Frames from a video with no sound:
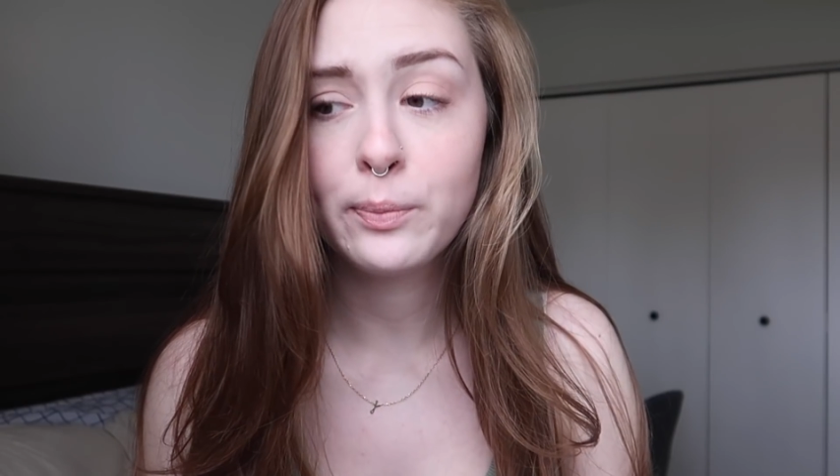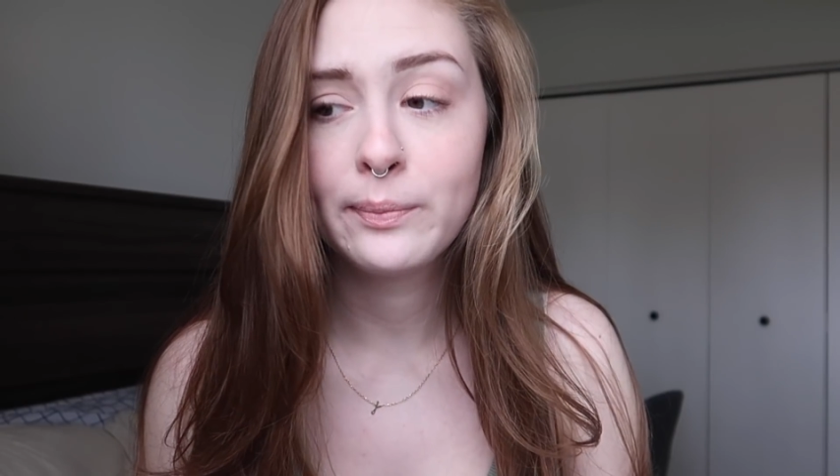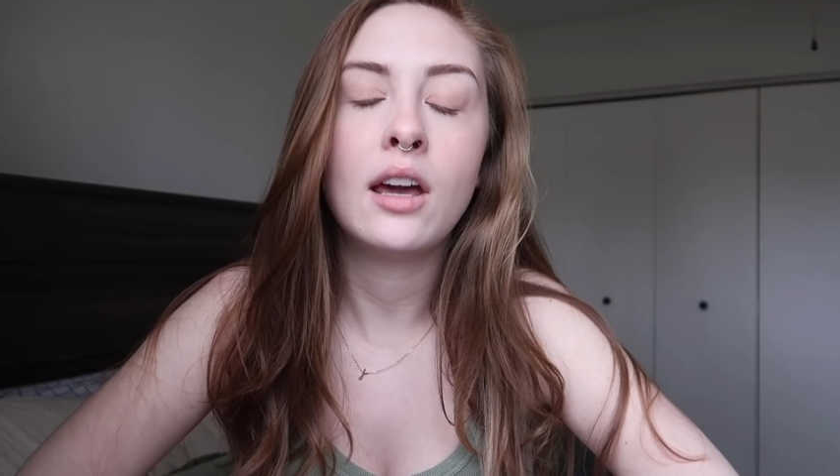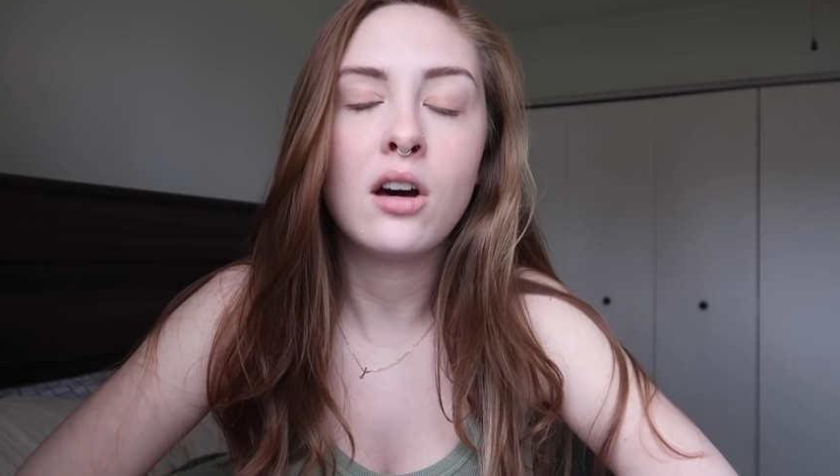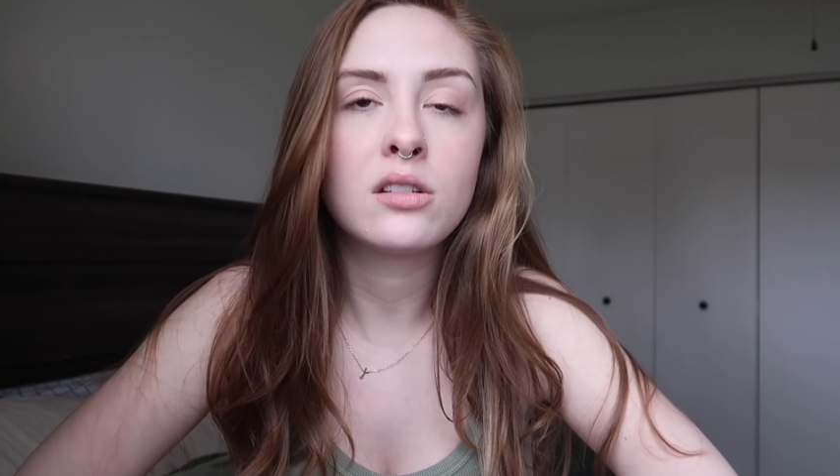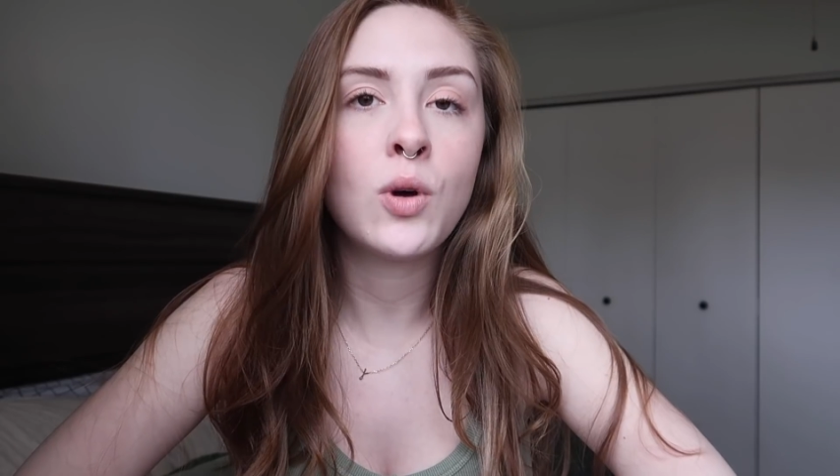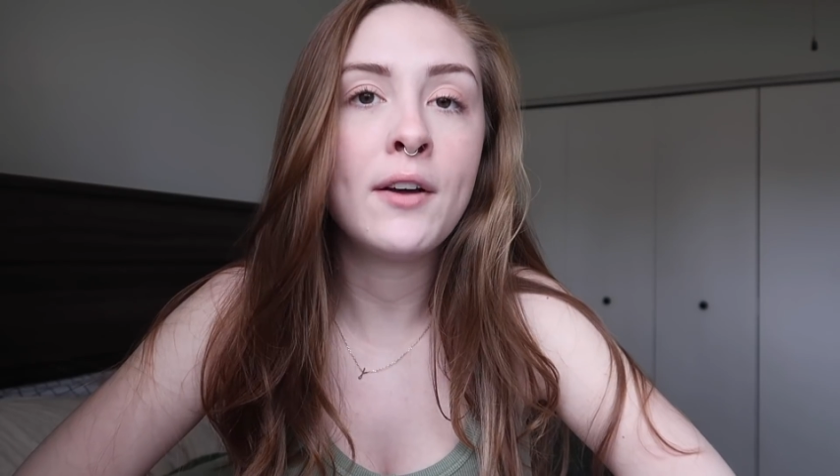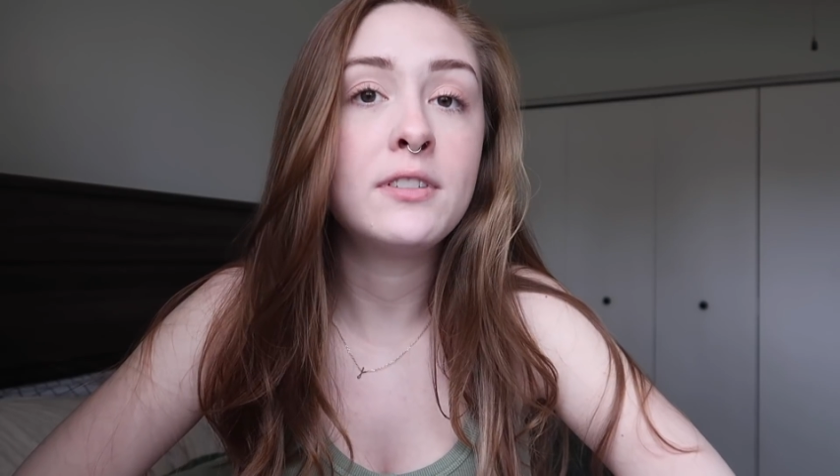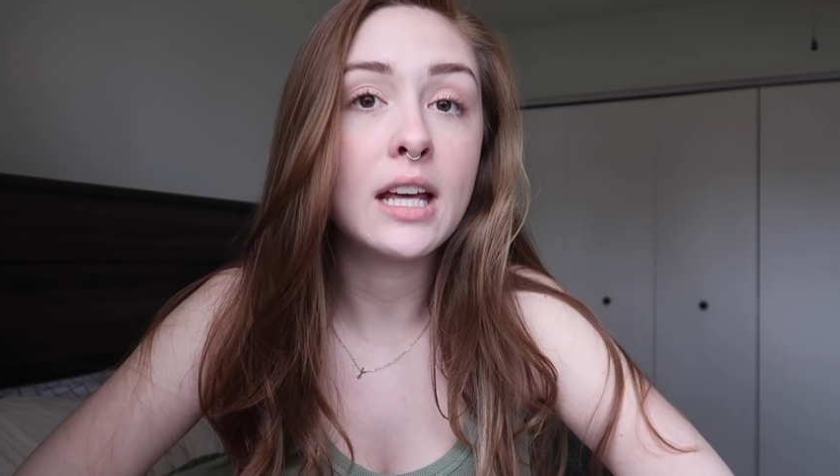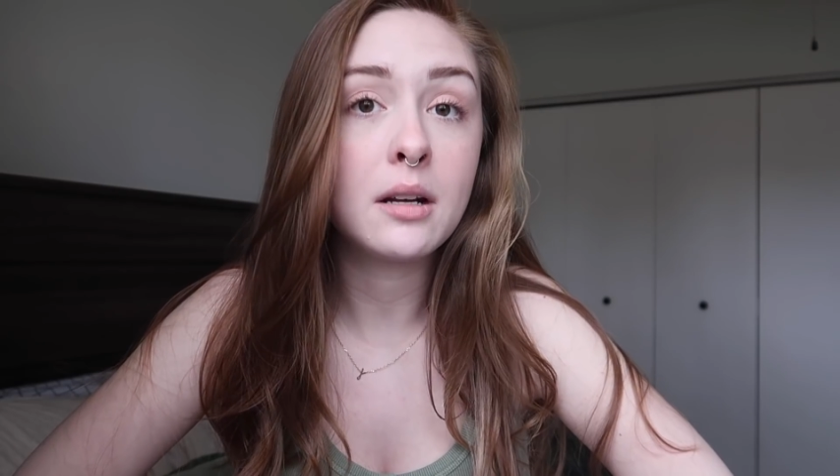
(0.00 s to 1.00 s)
And they also
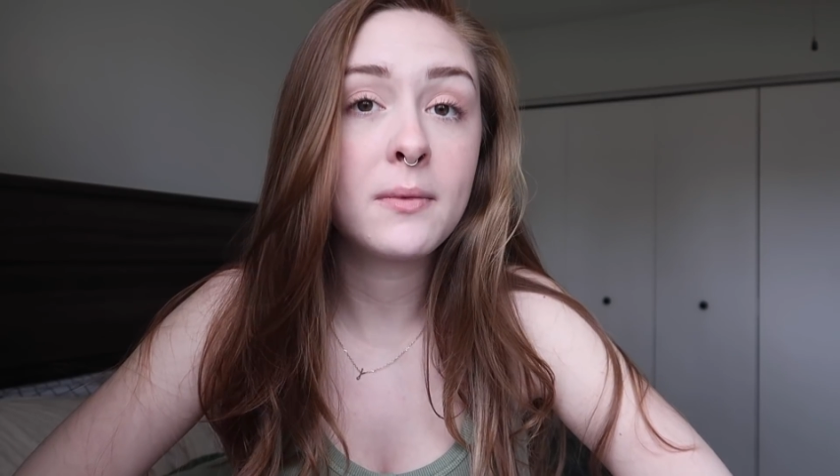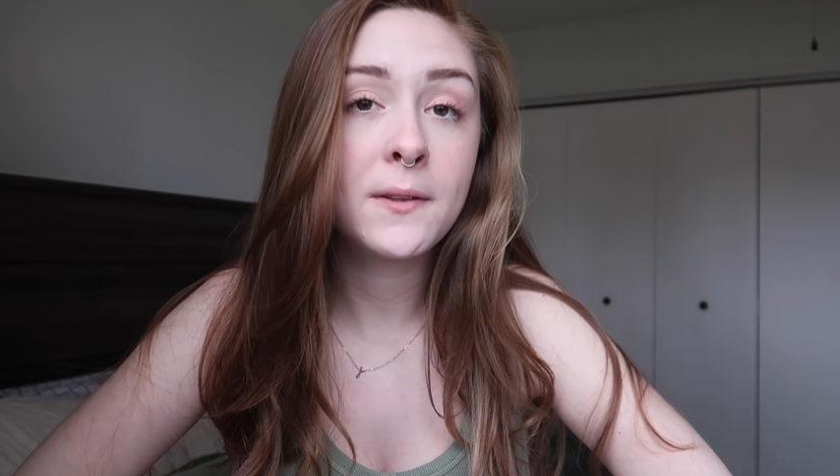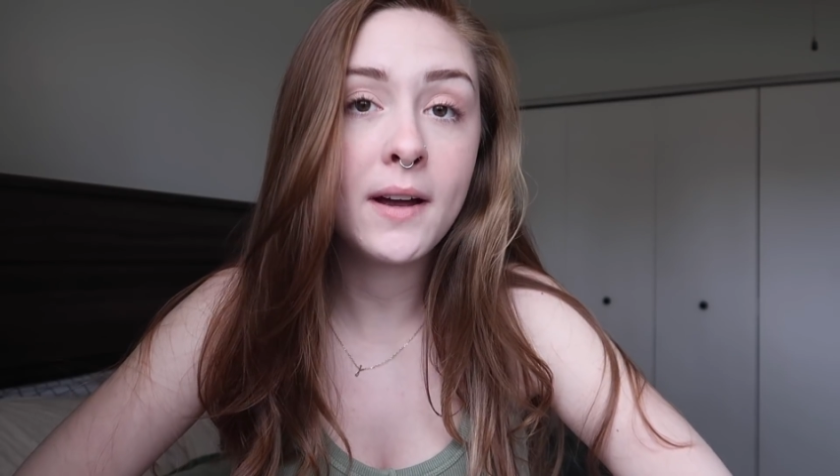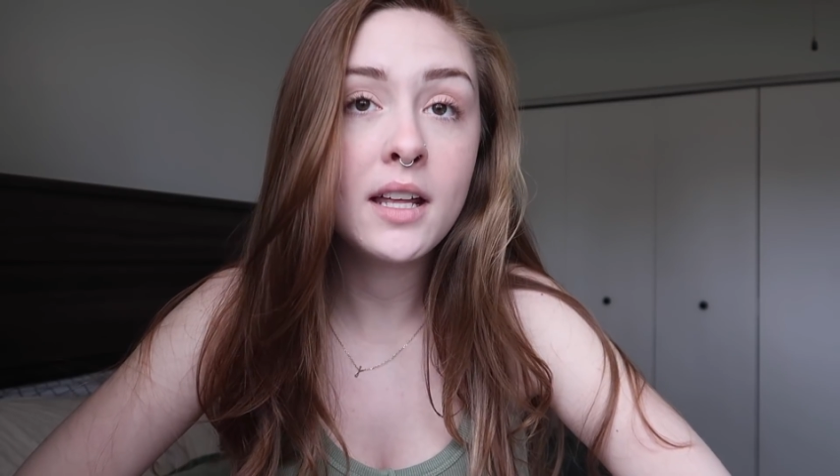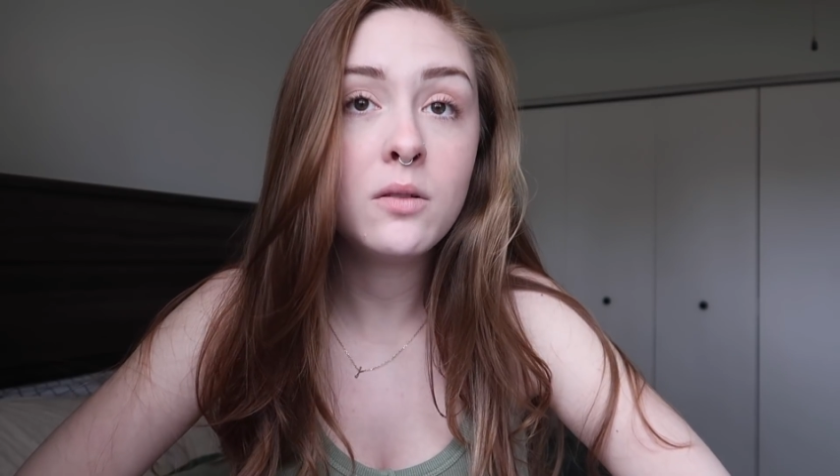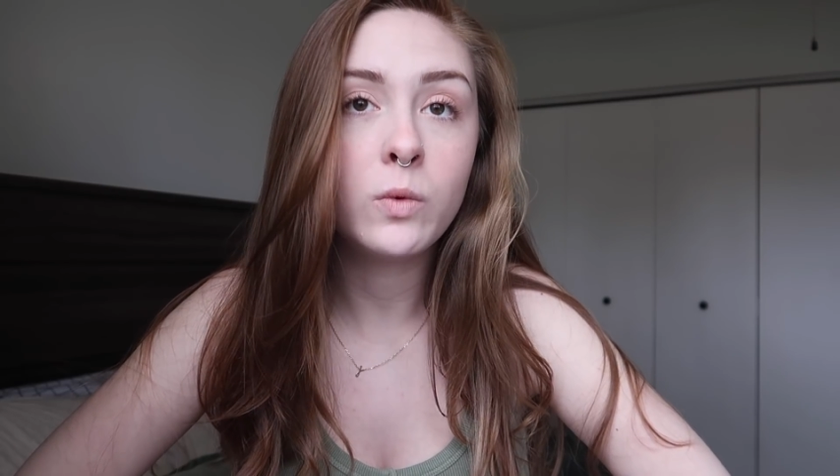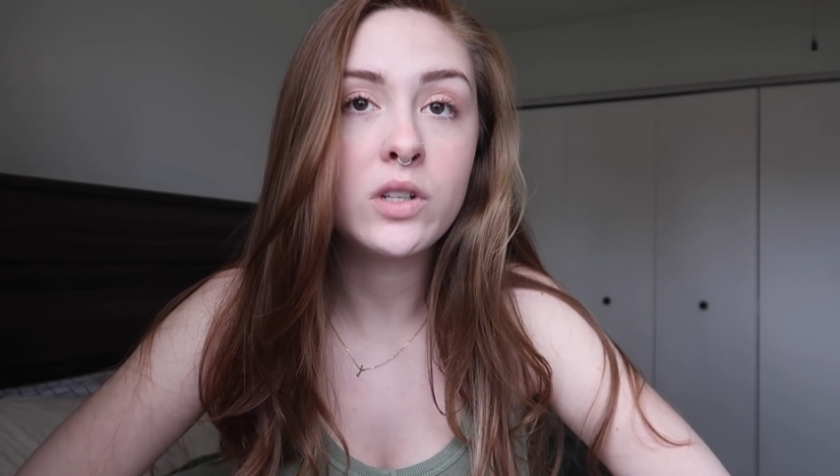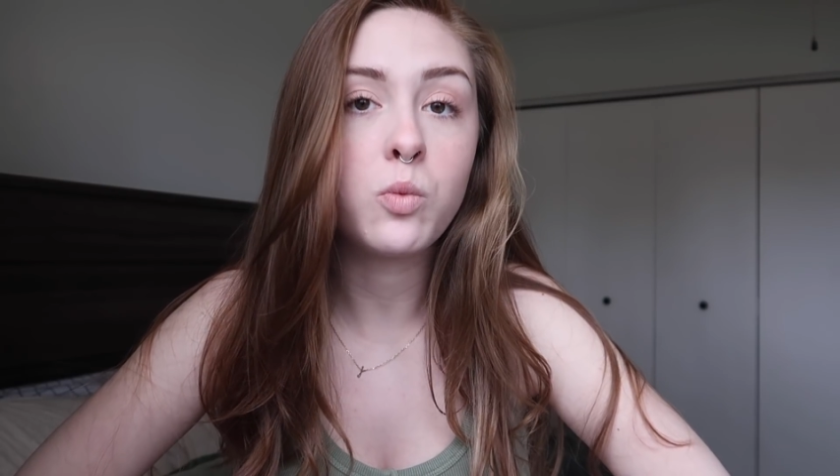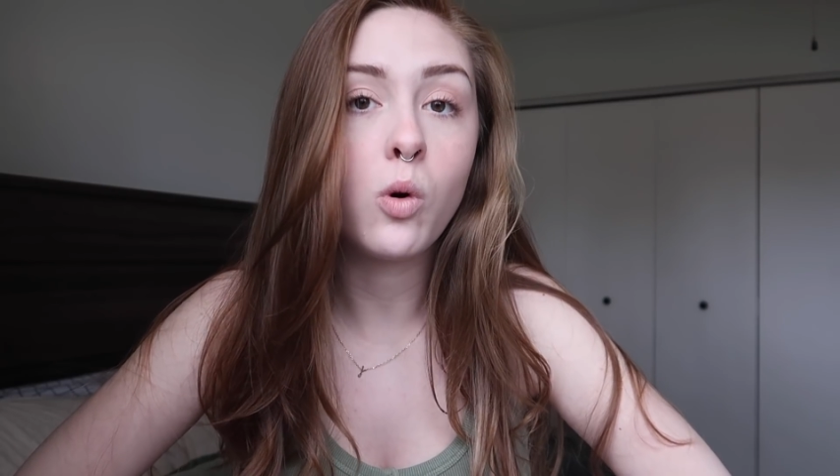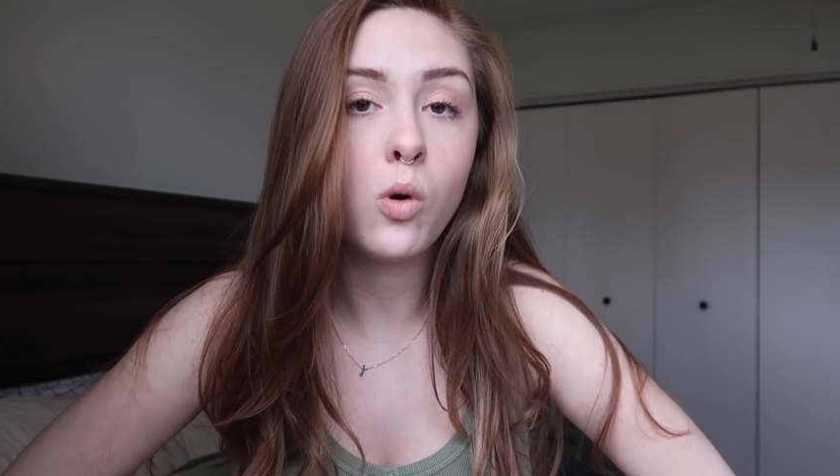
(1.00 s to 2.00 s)
have denim thread,
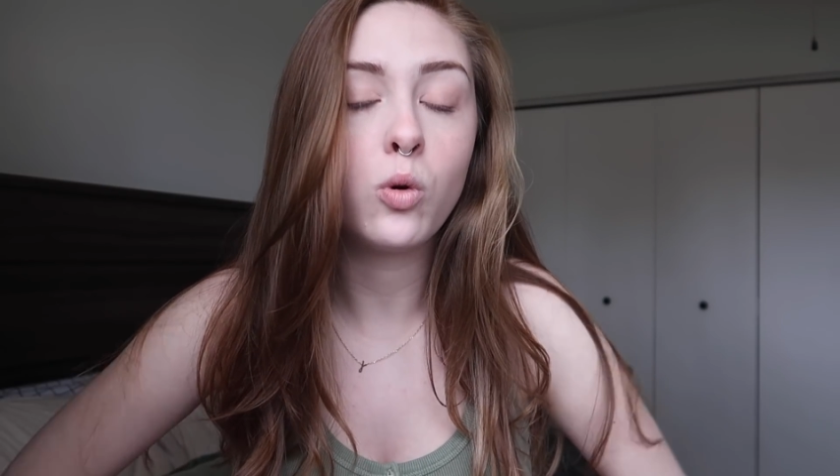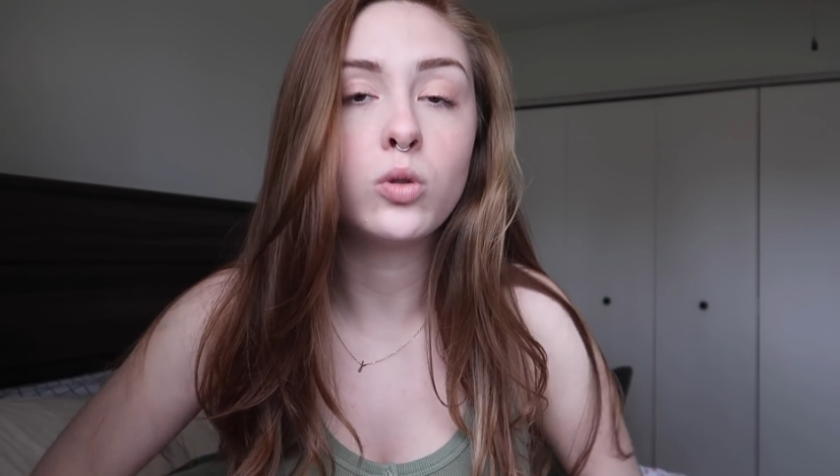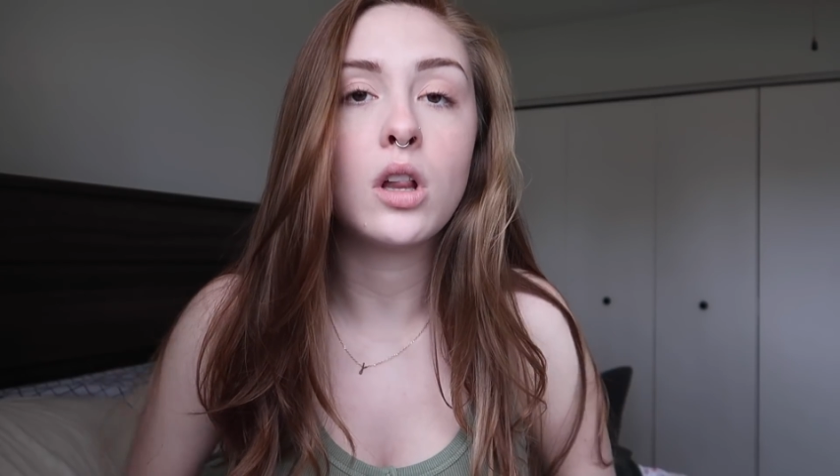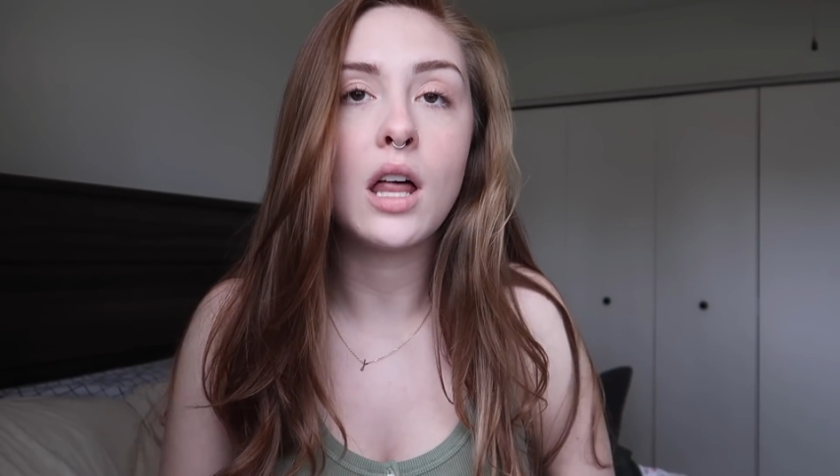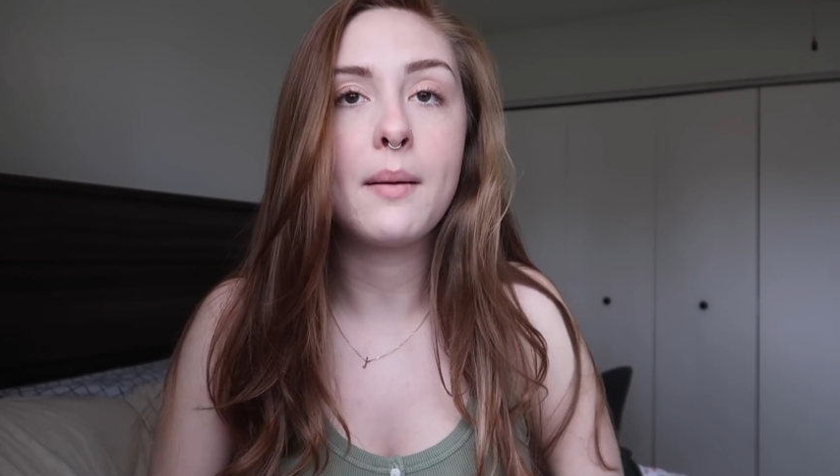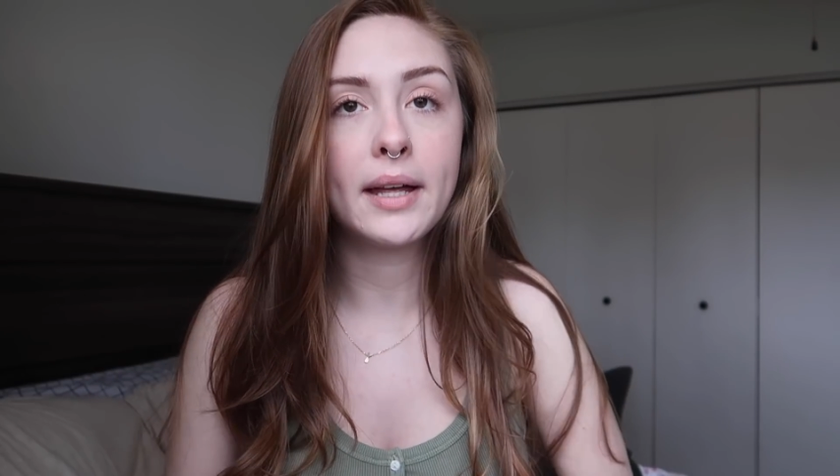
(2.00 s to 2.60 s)
which will hold a lot